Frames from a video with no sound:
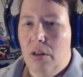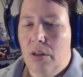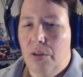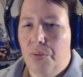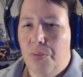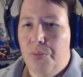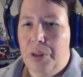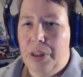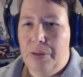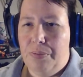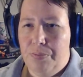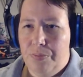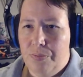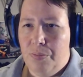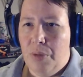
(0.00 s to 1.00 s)
we
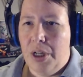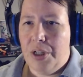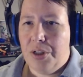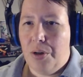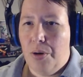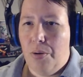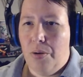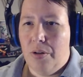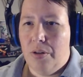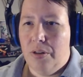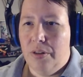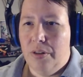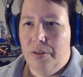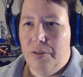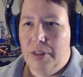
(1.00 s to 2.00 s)
marked
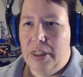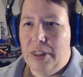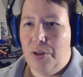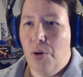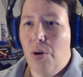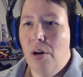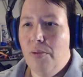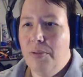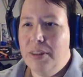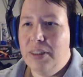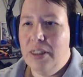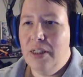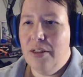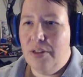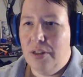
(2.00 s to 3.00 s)
Coral, and Coral was
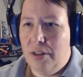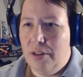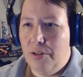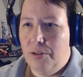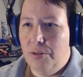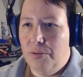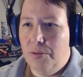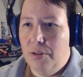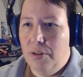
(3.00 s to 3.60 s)
there too.